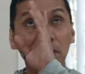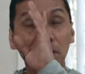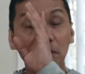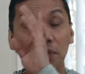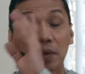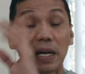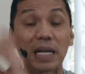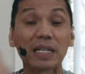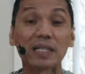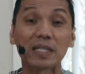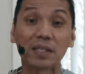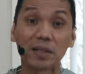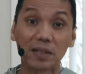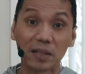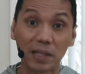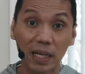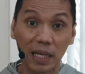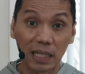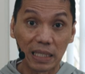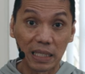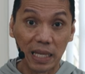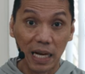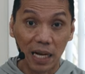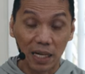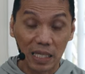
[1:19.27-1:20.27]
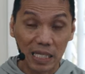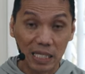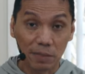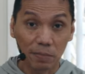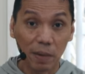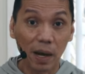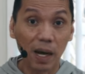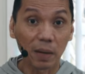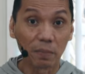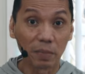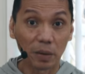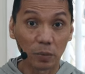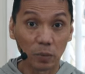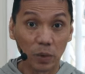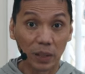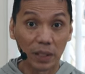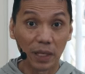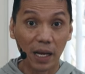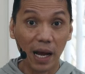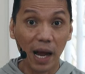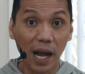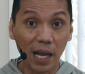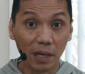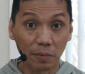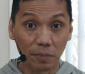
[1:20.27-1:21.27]
rest on that dark spot between
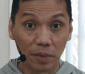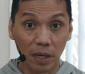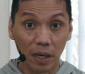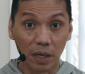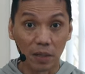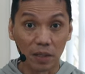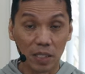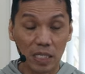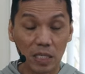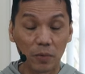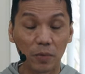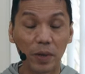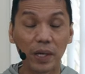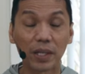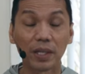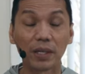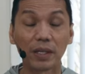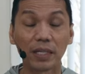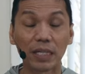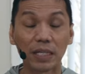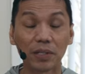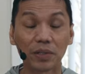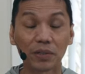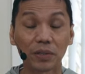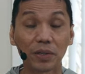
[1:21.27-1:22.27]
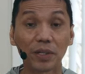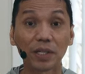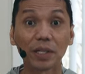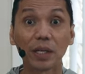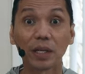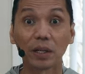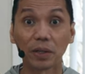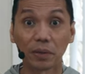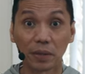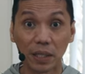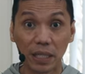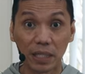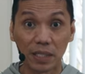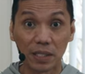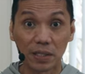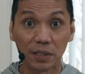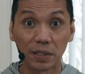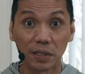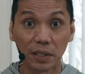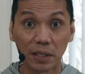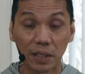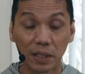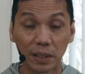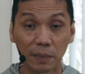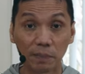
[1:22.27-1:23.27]
the eyebrows, whether internal or
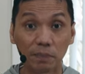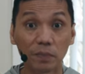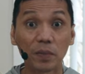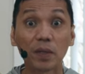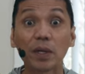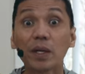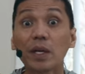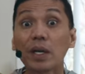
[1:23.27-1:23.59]
external,